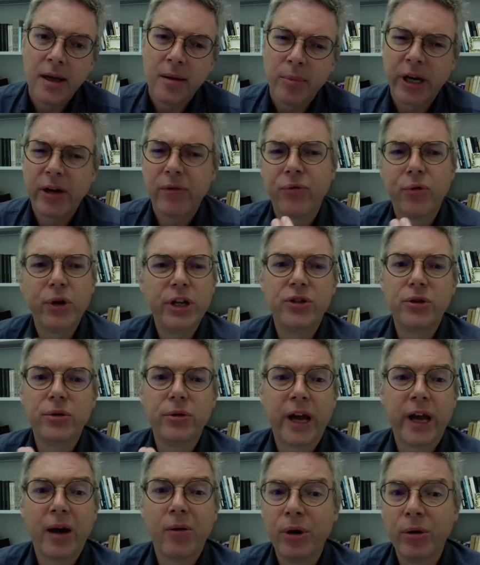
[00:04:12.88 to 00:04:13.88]
But if we do
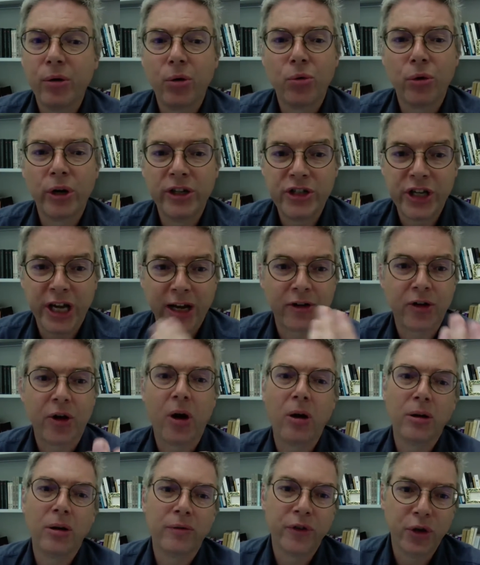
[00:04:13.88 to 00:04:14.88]
that, we will reject
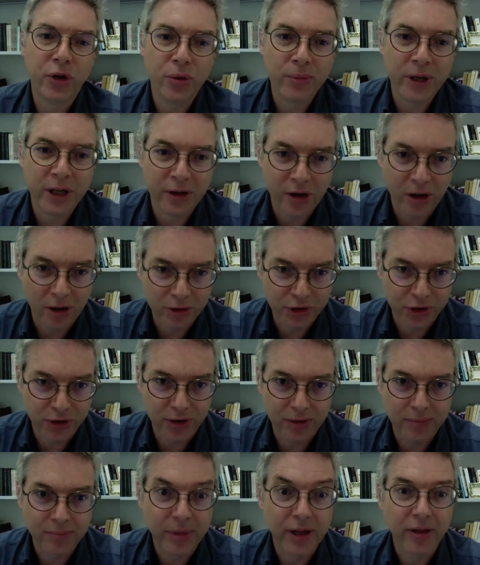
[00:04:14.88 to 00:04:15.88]
all of human
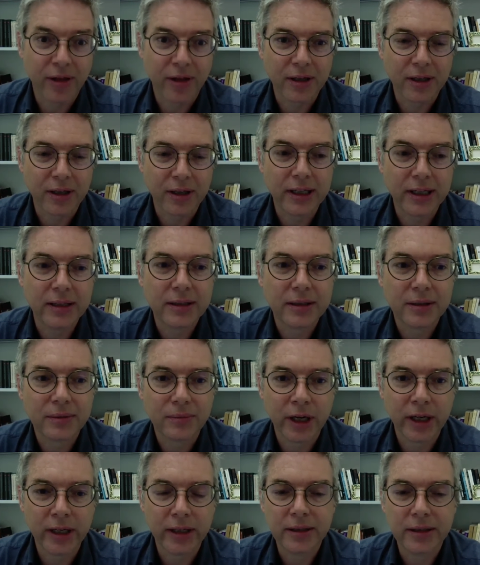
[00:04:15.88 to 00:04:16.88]
culture, basically,
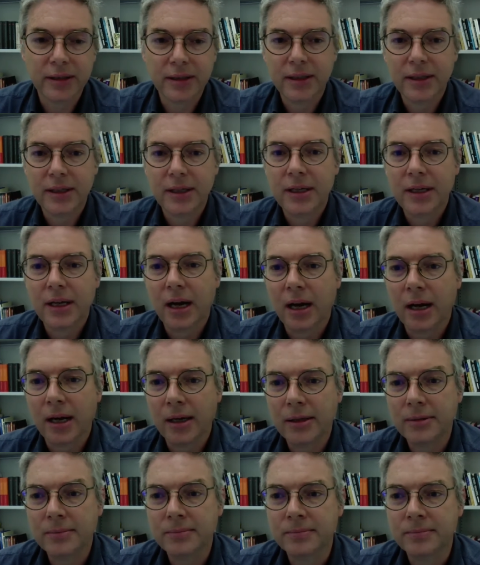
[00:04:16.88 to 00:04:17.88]
right?
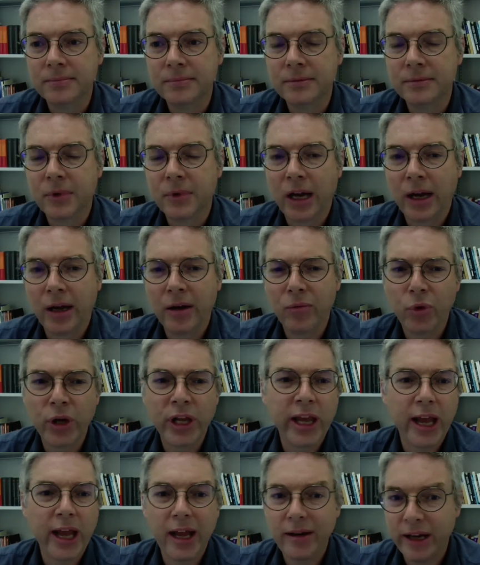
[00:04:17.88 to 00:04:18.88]
And we
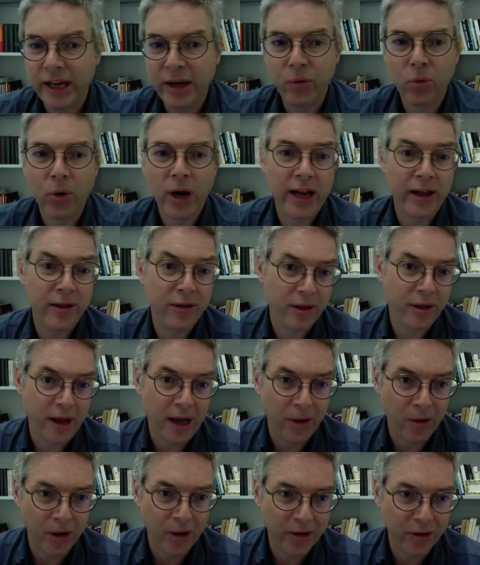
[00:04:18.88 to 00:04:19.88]
can't erase
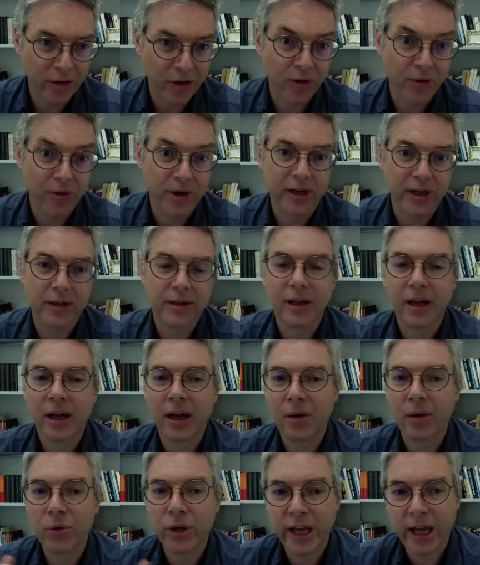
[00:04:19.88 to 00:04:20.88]
our history.
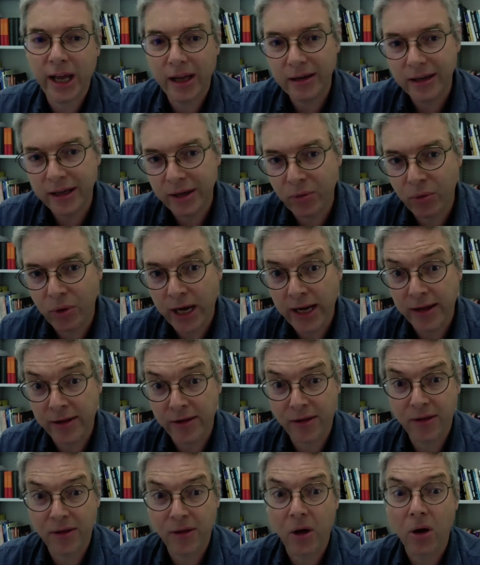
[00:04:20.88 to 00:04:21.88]
We can't
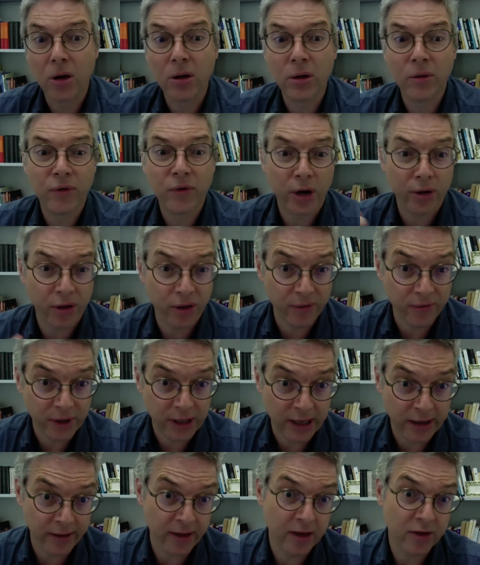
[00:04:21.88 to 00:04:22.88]
erase all of our
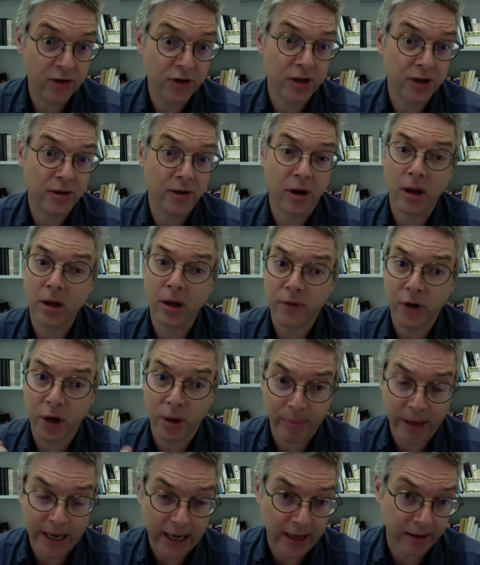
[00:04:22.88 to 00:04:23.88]
civilization, all of
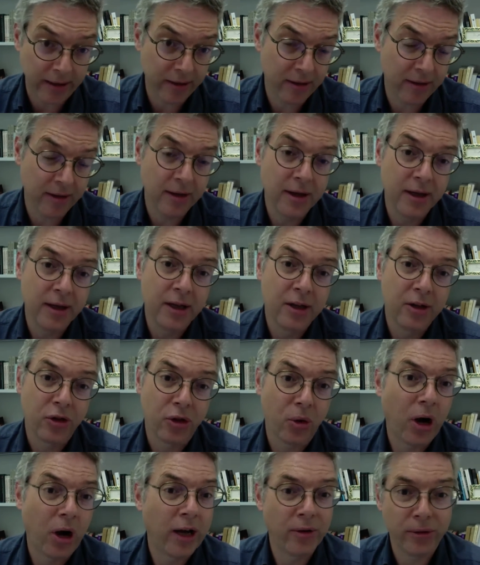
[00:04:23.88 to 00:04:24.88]
our past.
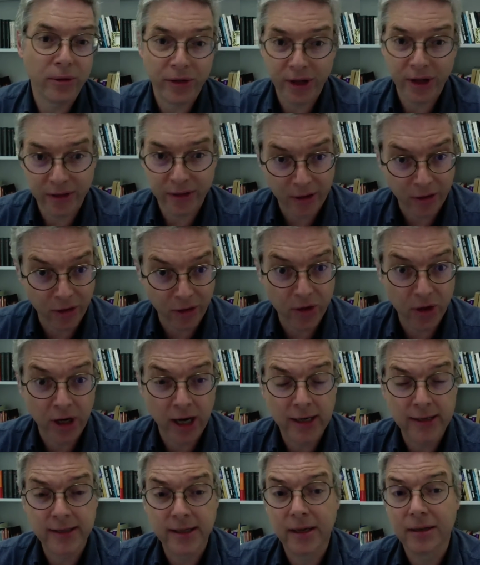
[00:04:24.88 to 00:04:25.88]
So I don't think that's a good
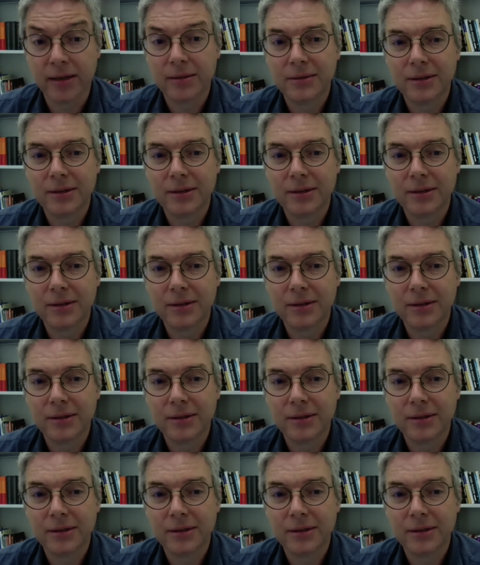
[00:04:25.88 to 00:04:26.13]
idea.